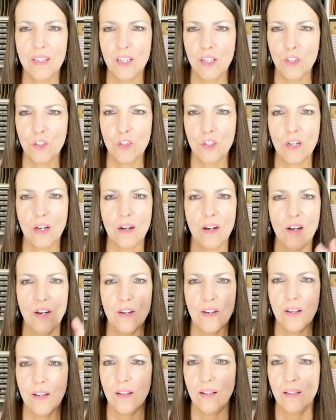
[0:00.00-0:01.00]
that you
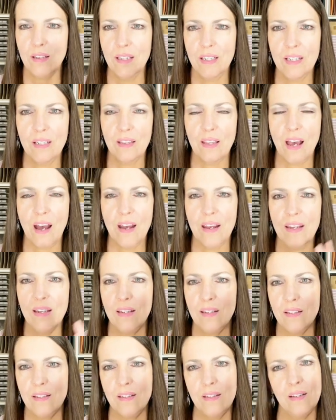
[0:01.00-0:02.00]
shared, click
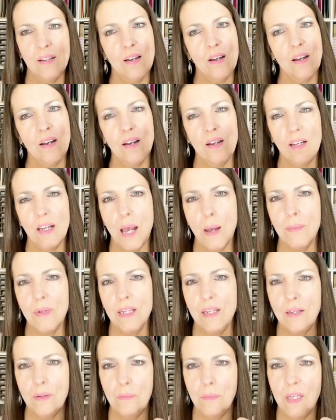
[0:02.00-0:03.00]
like, uh, I
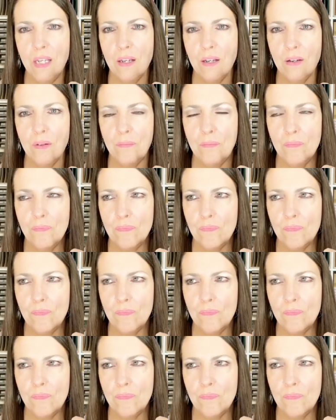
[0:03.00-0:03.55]
mean, give me a